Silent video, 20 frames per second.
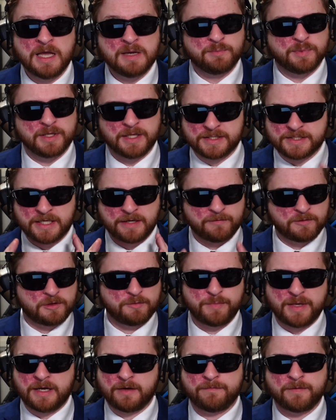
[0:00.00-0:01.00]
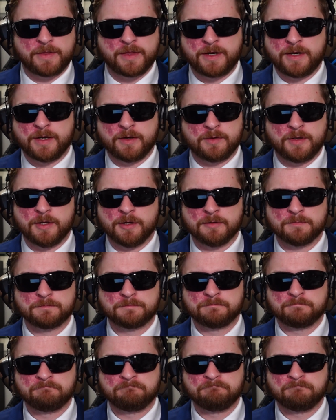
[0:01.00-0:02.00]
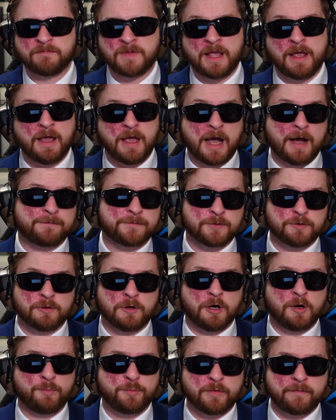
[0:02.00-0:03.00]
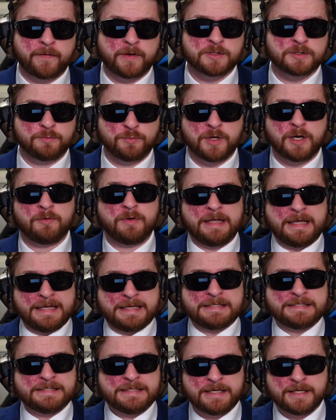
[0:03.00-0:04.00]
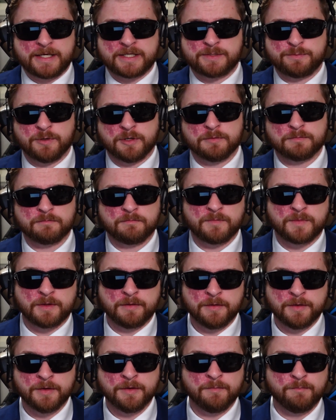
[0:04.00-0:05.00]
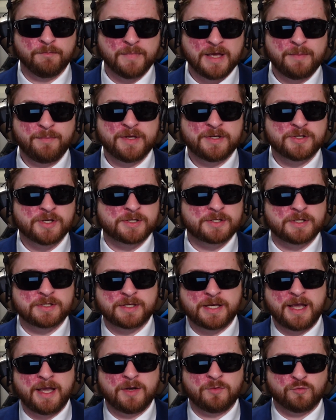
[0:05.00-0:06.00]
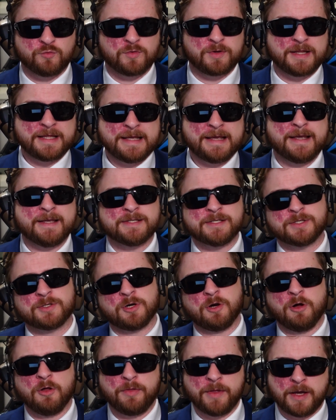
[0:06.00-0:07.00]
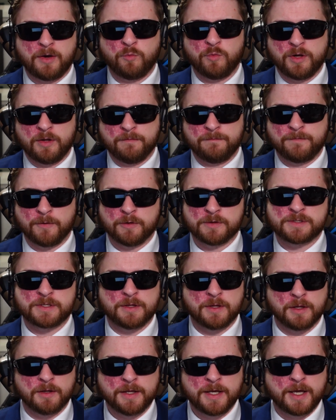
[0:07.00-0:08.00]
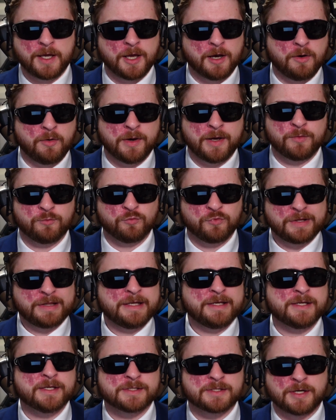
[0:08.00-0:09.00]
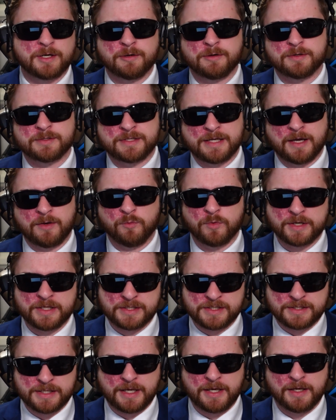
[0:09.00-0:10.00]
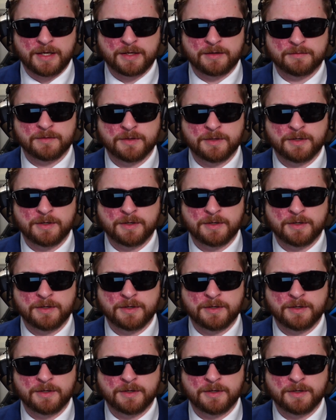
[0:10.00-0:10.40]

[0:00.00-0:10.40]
But let's give her the benefit of the doubt here. After all, Professor Brown is the expert. Maybe Justice Kane really isn't all that well versed in the lingo and really doesn't understand what he's saying.